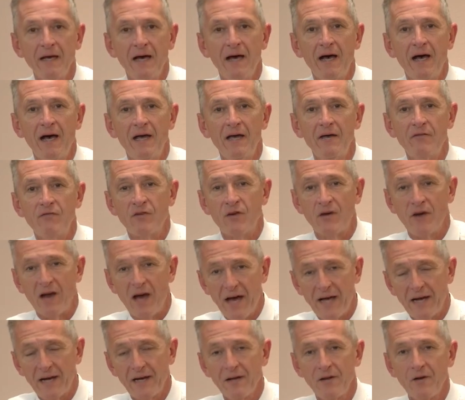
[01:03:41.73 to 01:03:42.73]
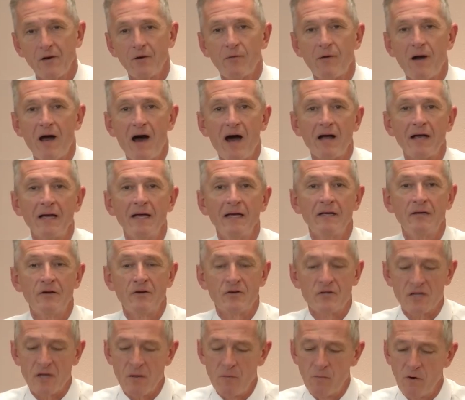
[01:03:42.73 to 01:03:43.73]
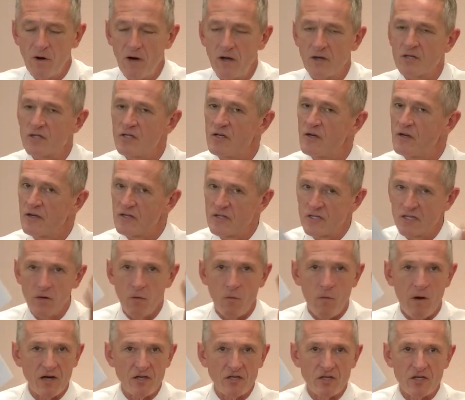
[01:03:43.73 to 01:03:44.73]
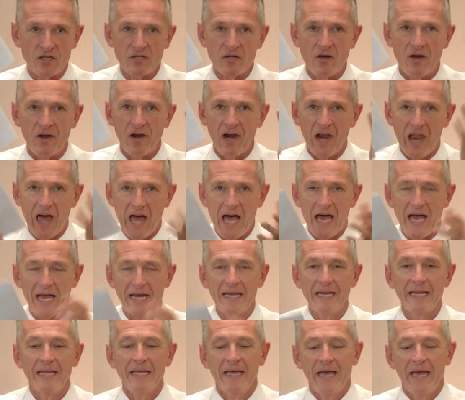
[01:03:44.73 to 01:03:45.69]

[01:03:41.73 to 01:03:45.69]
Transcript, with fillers: Uh, if you're not in Little Rock, you're somewhere else, you can still watch us online.